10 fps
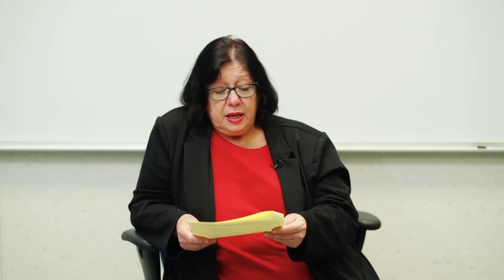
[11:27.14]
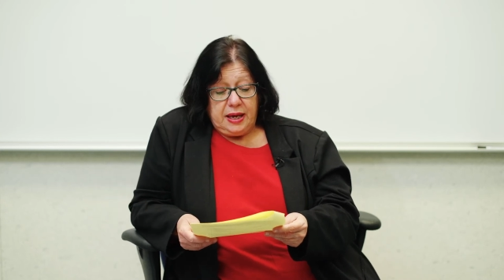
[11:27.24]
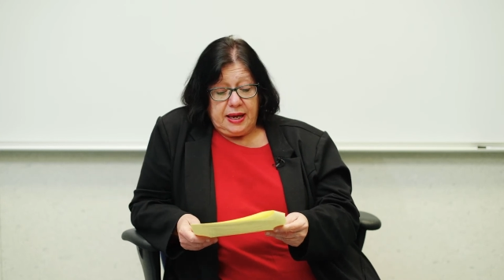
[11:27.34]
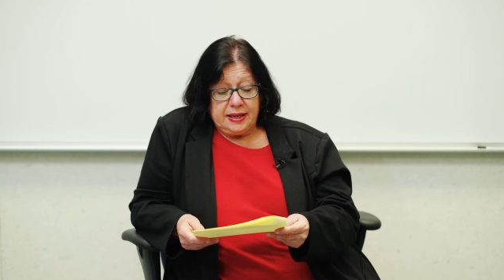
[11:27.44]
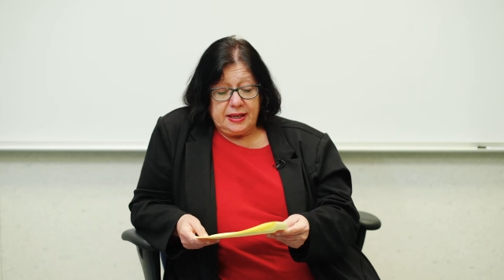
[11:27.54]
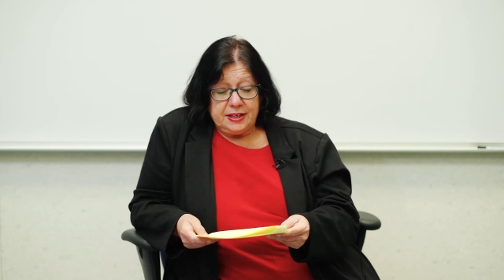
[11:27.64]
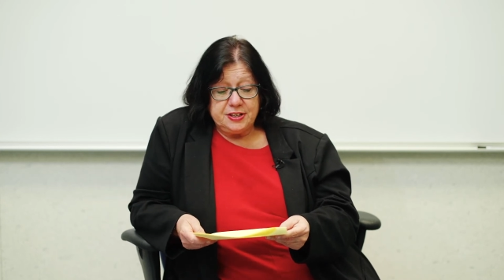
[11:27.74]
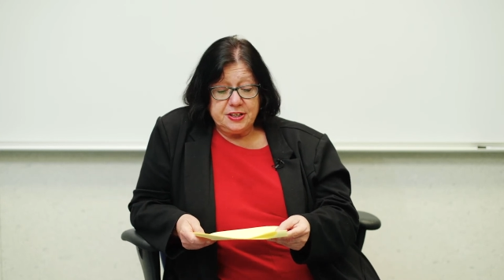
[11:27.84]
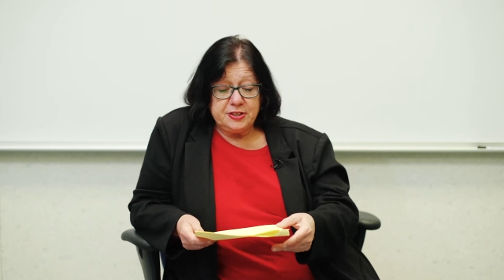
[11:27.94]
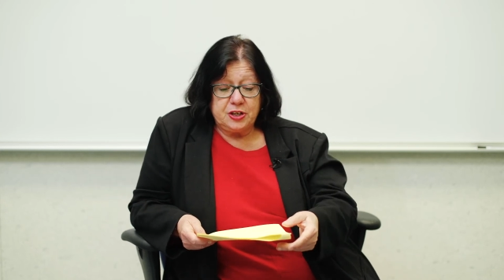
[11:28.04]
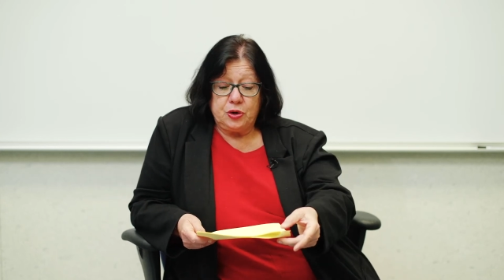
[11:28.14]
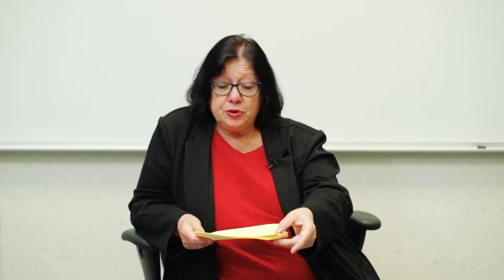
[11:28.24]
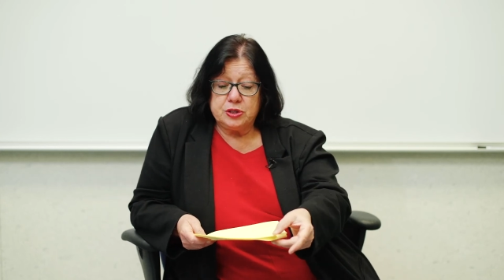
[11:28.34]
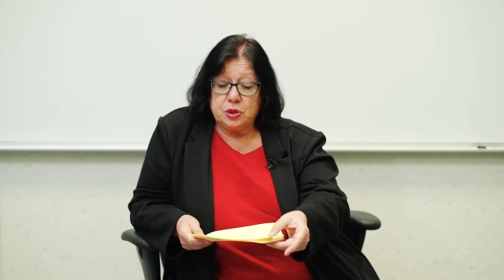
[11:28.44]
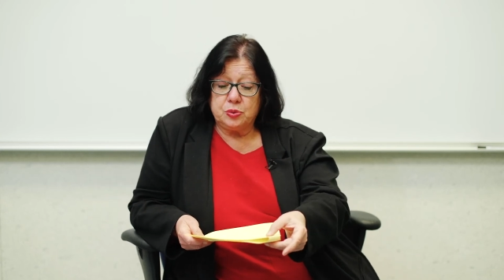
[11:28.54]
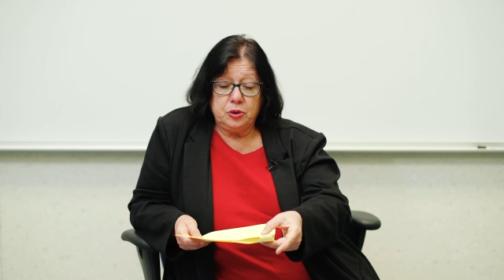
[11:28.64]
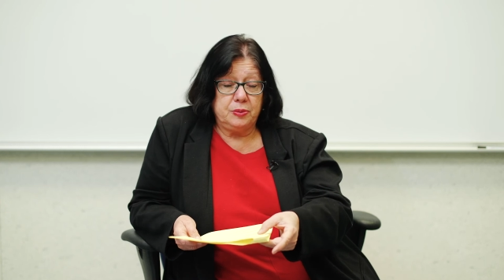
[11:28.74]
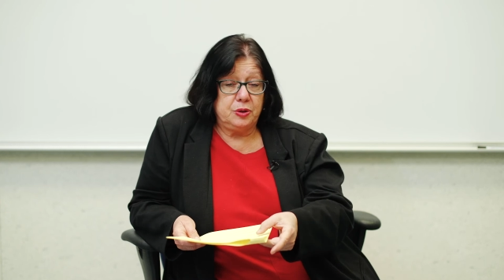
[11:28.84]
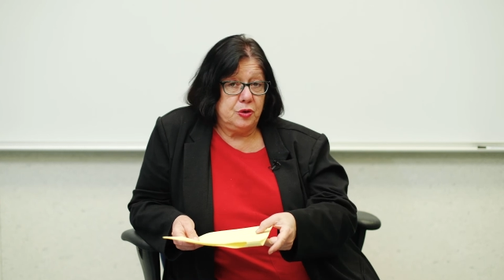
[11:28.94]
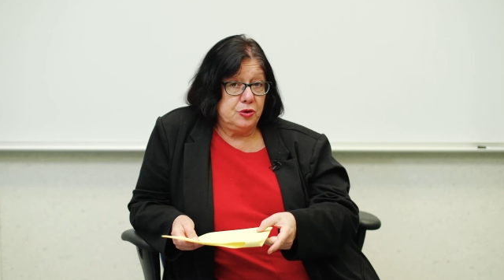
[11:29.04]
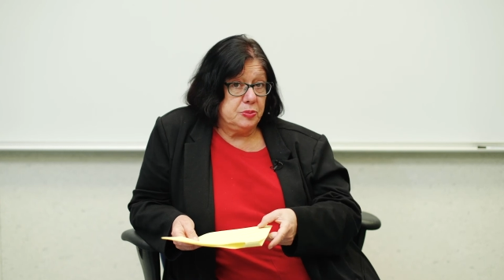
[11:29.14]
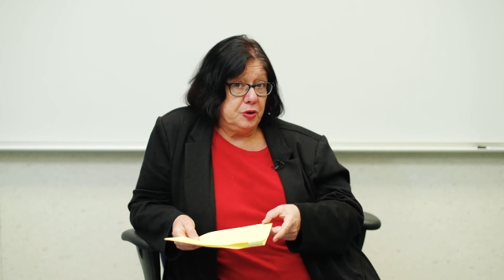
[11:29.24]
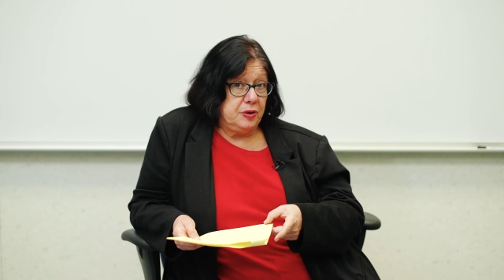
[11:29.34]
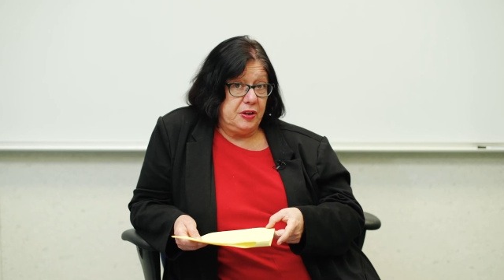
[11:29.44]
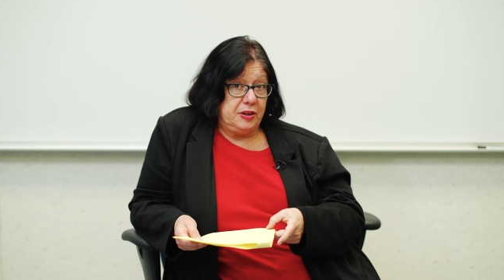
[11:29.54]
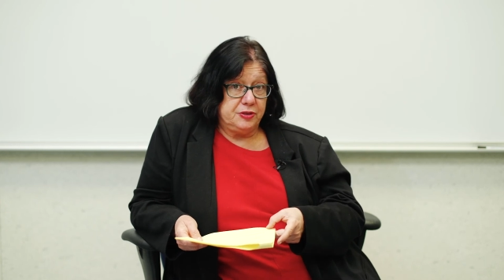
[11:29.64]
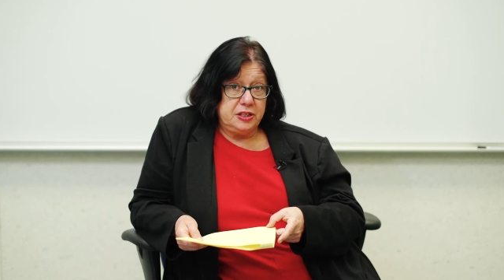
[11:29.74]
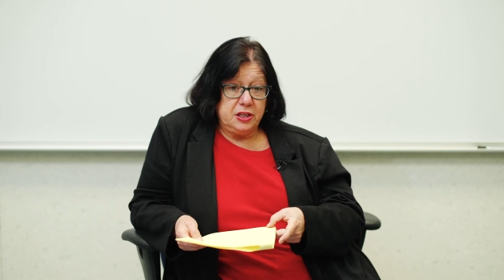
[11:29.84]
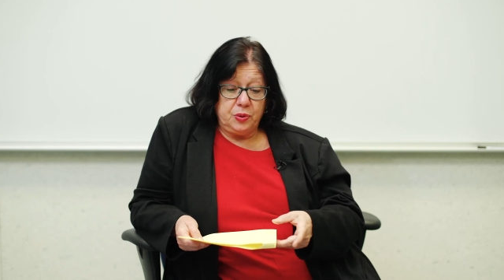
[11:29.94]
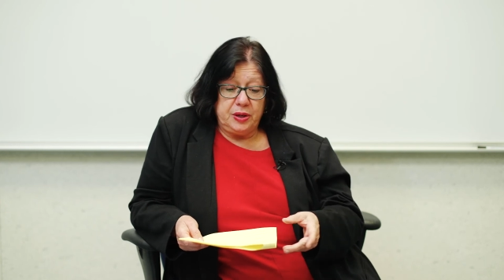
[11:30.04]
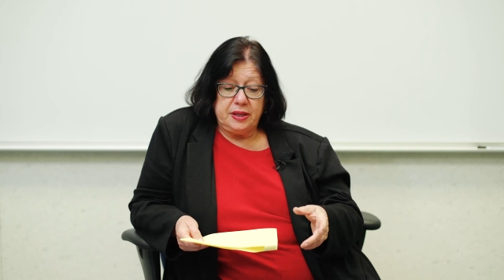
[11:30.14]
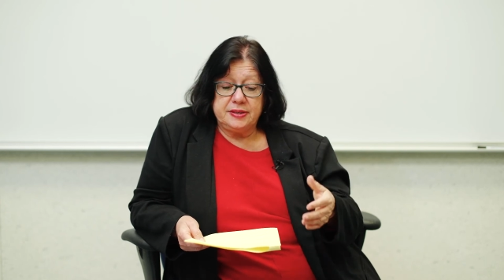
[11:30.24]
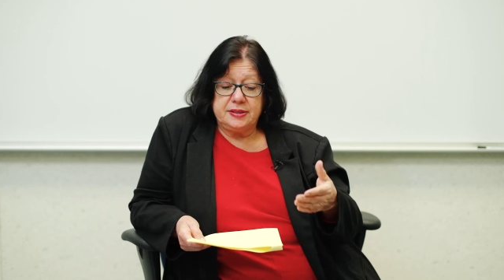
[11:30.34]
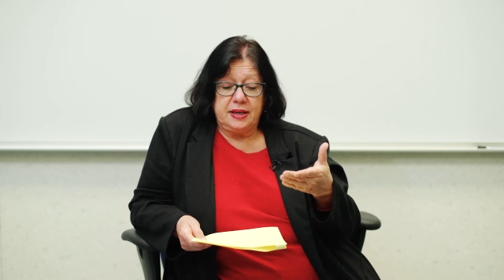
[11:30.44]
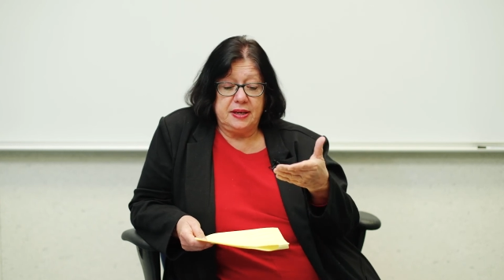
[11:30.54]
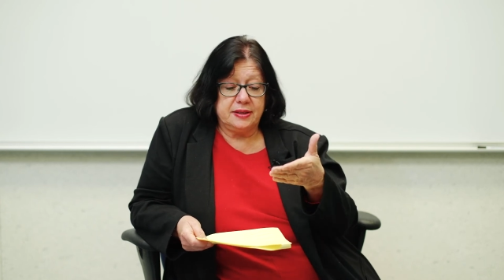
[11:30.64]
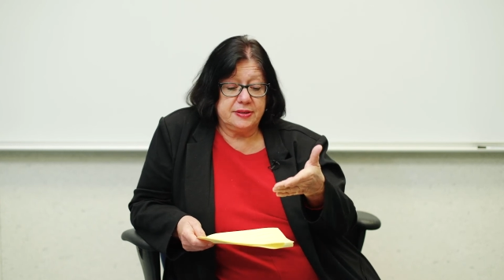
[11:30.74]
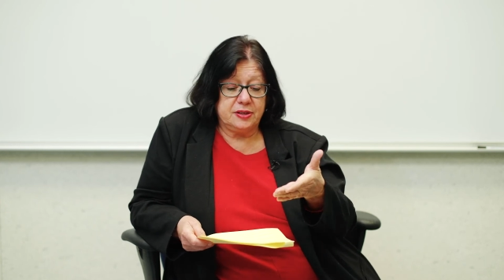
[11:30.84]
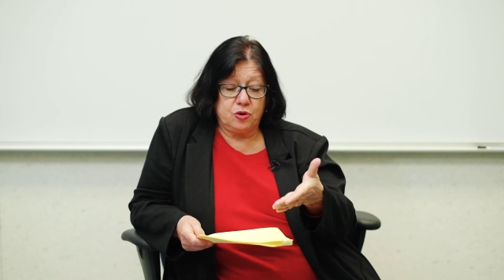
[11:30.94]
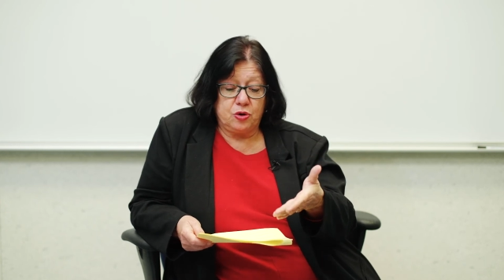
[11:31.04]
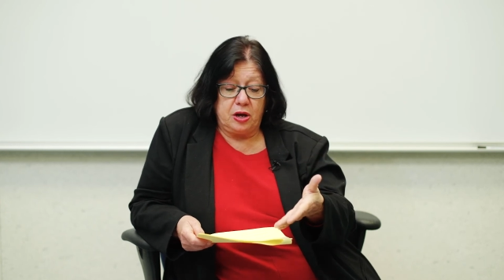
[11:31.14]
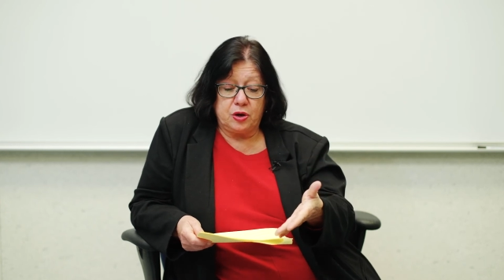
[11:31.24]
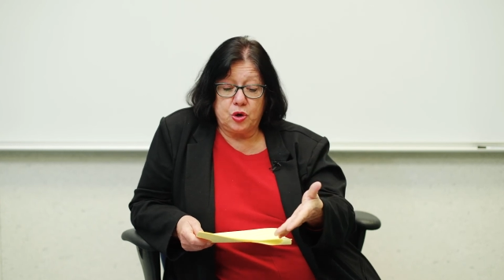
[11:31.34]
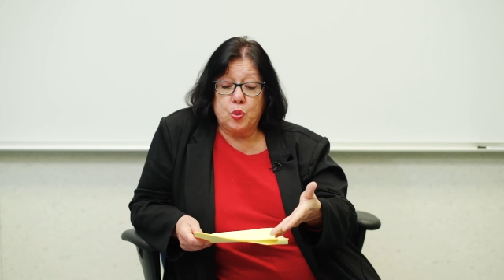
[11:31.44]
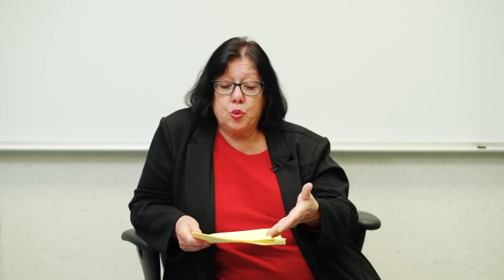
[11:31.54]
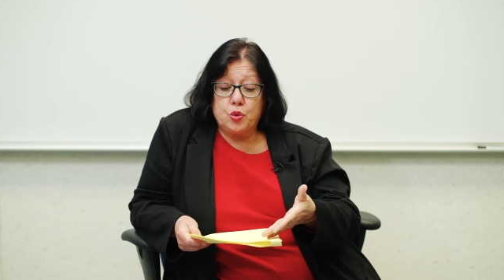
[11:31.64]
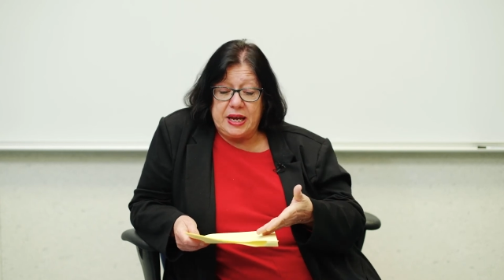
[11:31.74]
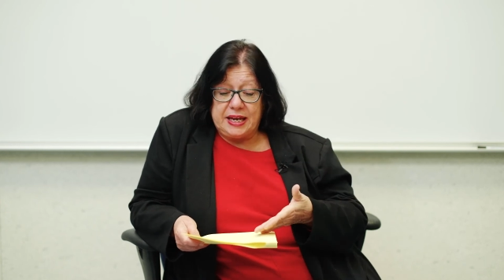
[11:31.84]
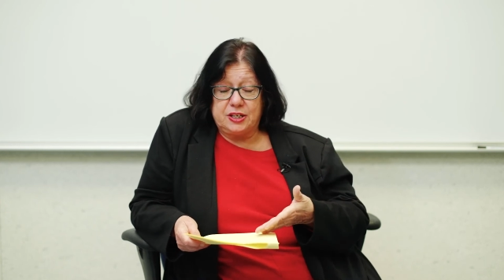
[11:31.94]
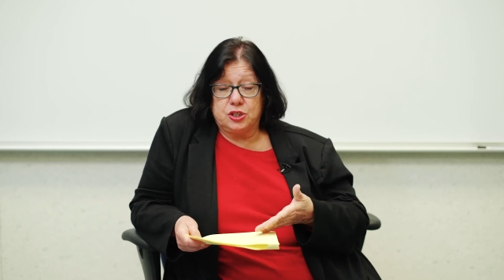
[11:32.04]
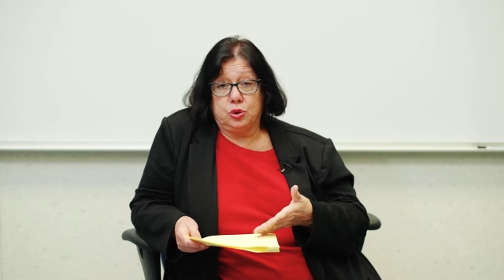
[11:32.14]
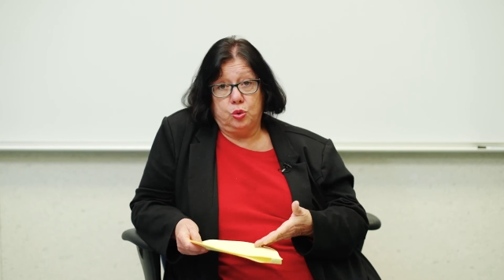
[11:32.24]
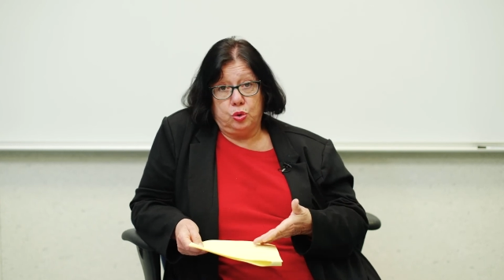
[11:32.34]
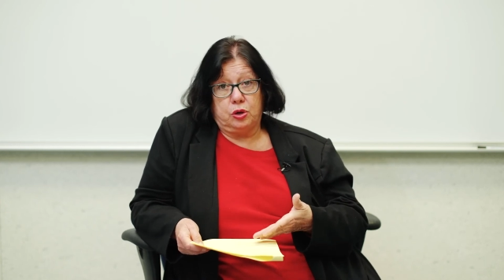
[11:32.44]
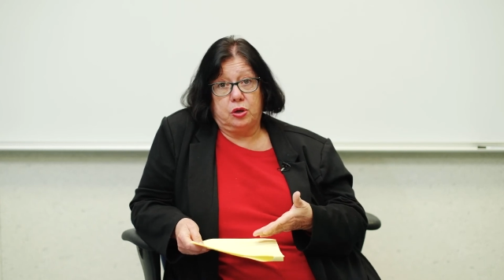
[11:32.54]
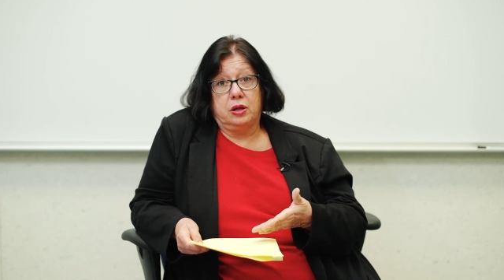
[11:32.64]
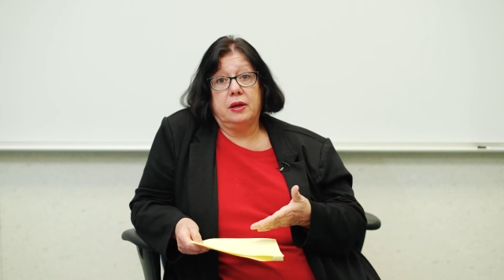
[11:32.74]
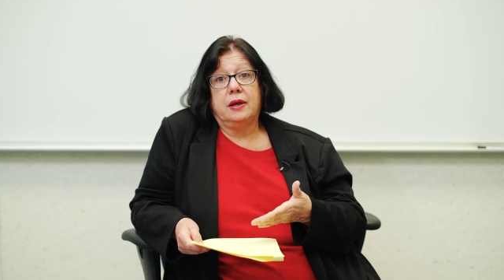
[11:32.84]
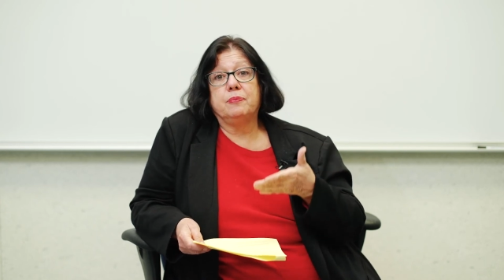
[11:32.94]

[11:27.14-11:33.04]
and it just goes through Monroe's motivative sequence. It's a great tool.